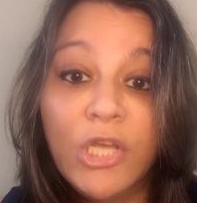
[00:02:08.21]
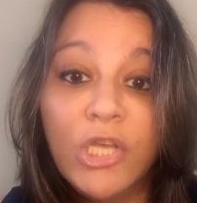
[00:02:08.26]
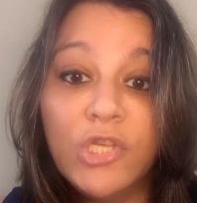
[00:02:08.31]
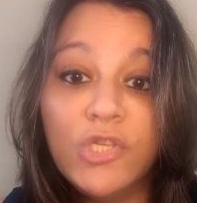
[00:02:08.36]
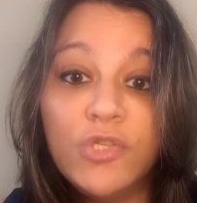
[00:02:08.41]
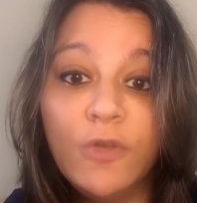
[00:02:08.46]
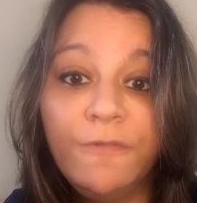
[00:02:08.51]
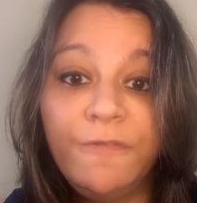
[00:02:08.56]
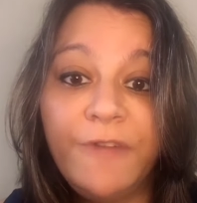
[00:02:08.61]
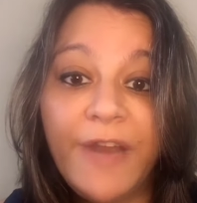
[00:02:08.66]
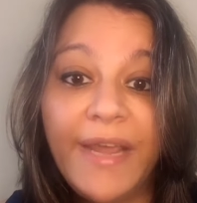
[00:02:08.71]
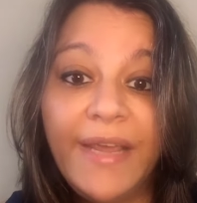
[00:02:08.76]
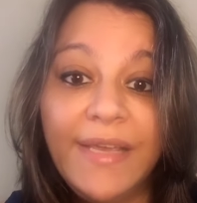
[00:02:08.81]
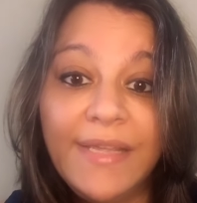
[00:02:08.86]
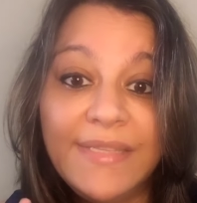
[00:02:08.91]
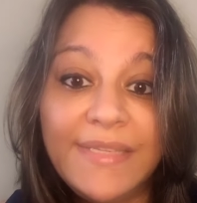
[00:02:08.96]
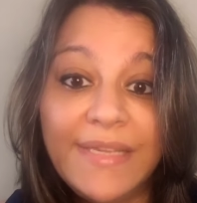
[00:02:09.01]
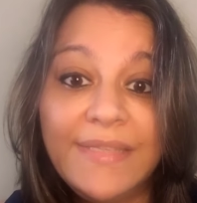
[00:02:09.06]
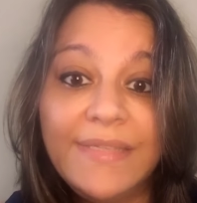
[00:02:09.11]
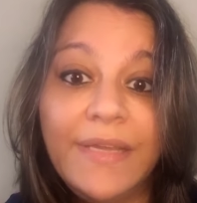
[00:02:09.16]
So
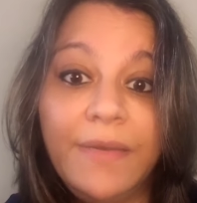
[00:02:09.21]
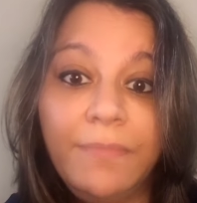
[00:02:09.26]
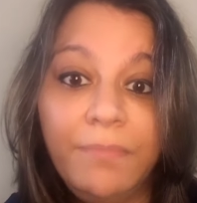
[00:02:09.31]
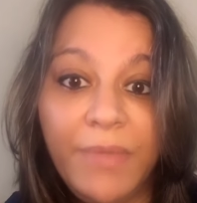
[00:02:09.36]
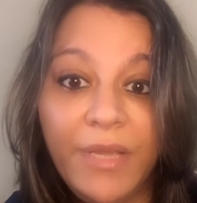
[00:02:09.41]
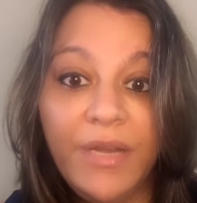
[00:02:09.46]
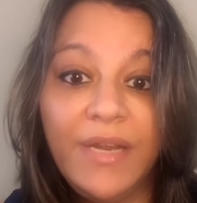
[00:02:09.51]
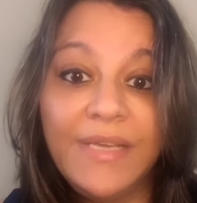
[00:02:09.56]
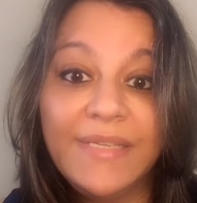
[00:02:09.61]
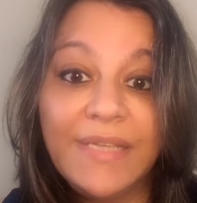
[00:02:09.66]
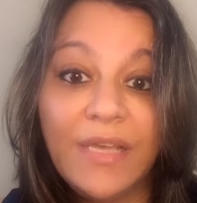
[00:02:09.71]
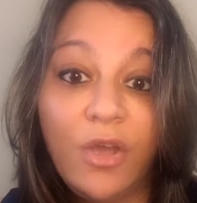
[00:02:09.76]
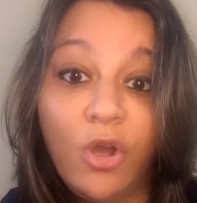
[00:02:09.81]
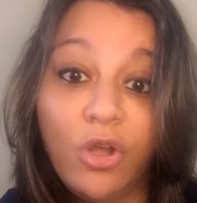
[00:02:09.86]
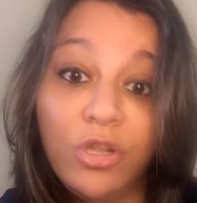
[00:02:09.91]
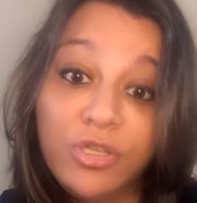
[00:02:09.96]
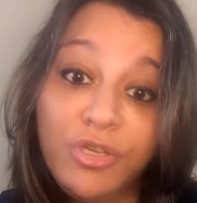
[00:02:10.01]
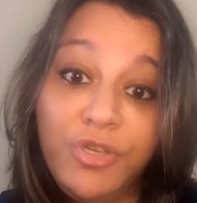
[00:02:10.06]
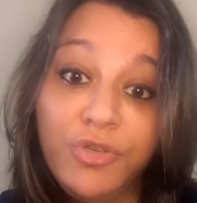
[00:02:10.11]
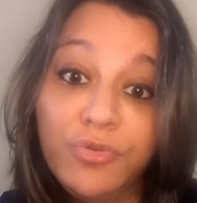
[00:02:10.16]
frankincense and myrrh is
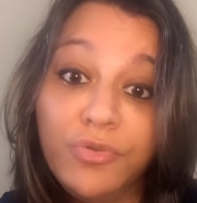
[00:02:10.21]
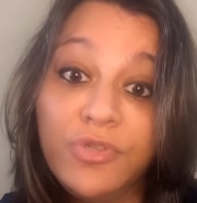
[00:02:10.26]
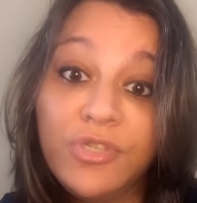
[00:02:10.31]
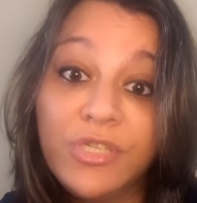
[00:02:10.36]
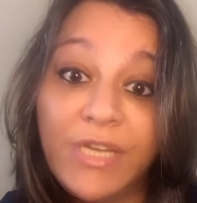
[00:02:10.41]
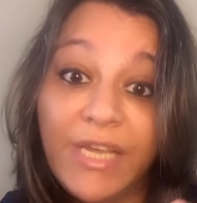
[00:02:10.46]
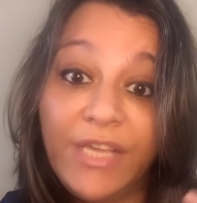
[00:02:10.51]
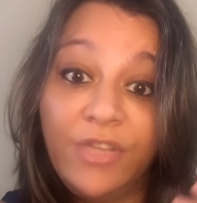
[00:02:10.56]
also used